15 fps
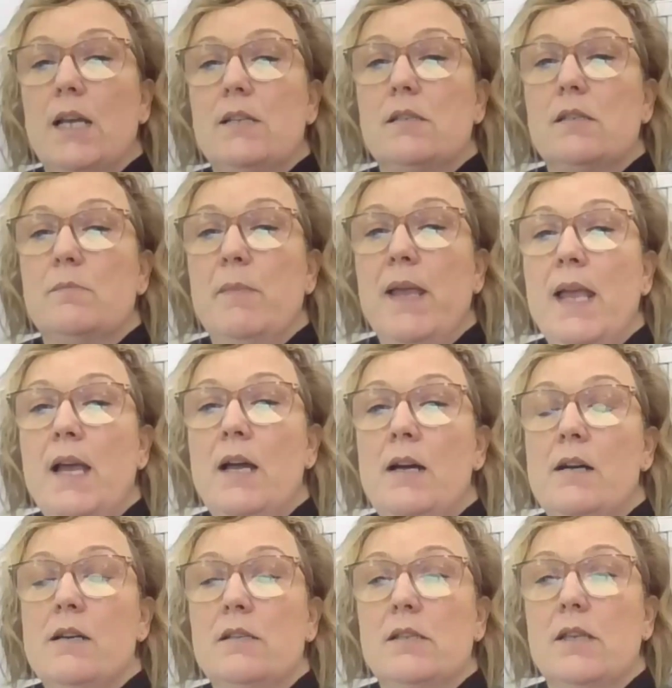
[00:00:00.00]
asks, may I
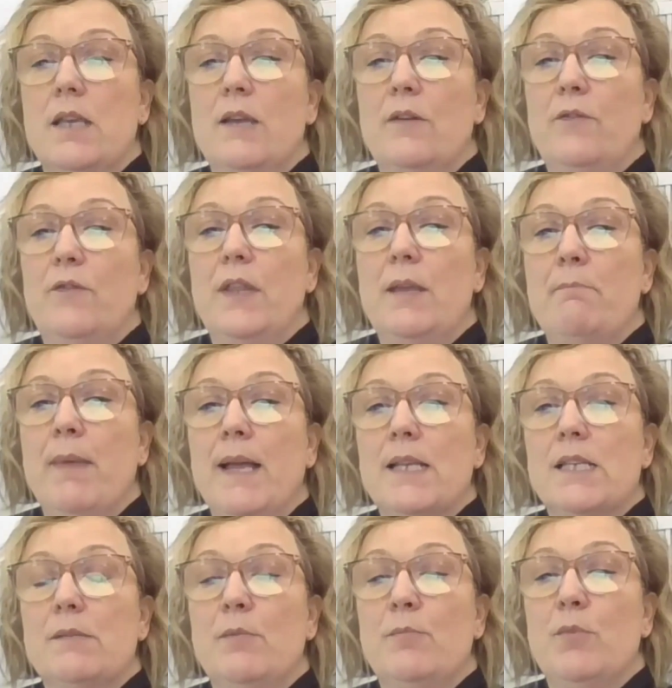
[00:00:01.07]
ask if the
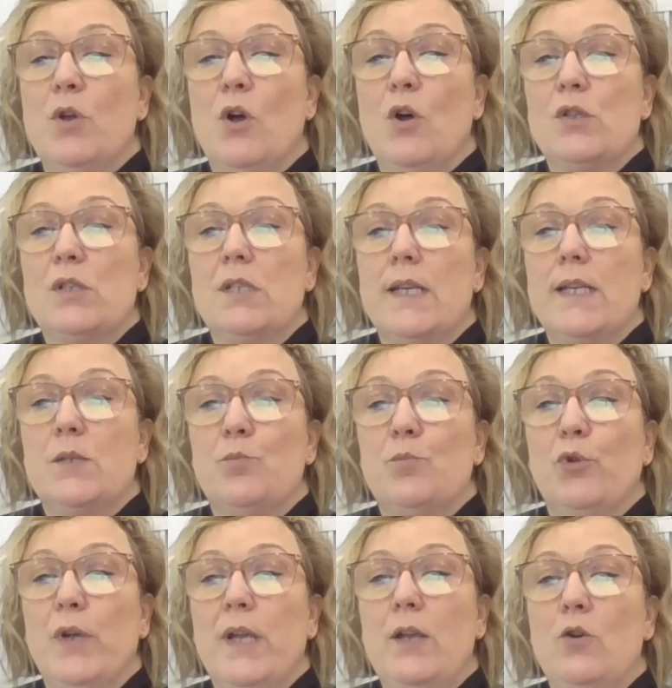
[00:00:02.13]
maximum cost is
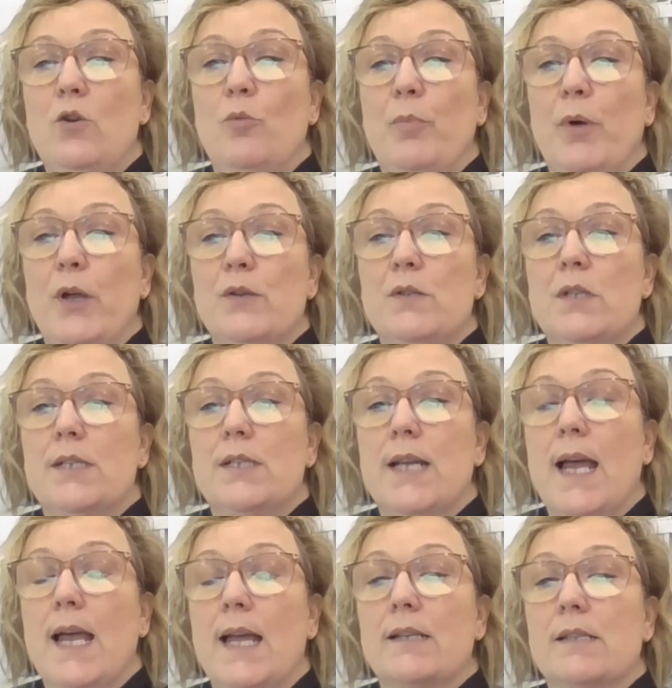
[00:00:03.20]
pre or post
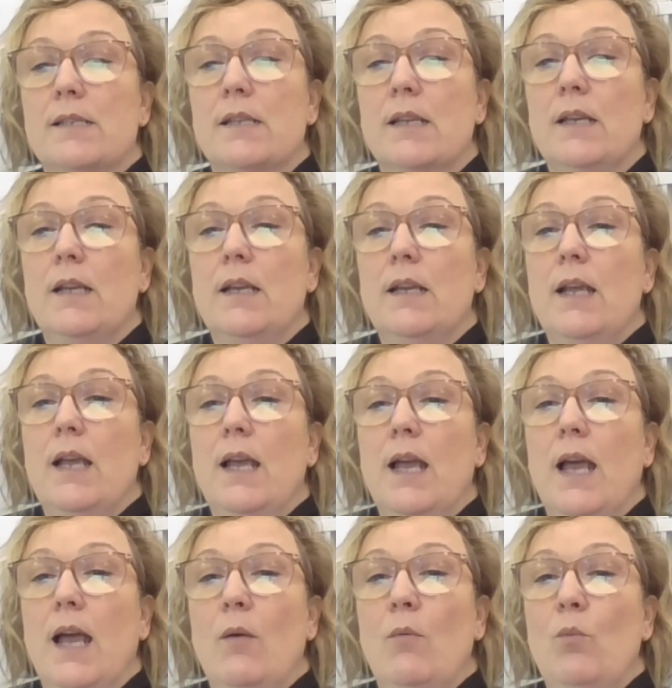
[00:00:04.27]
tax?
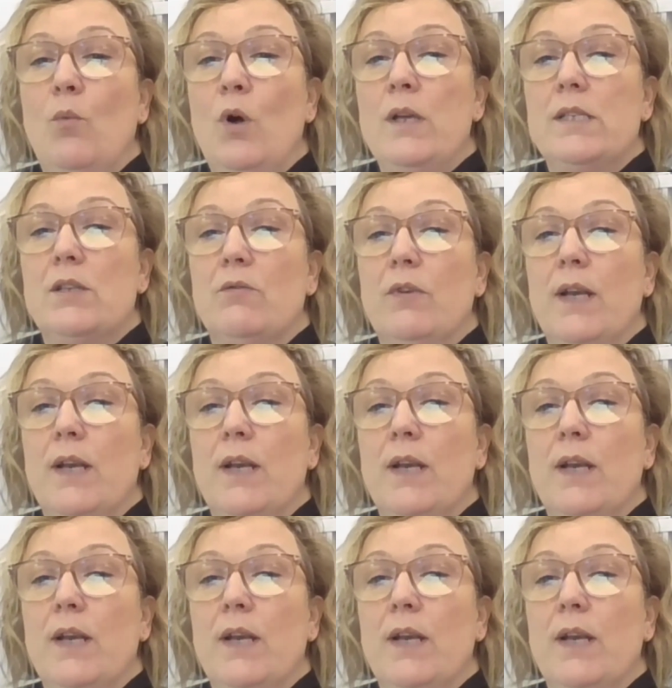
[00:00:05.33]
And what is the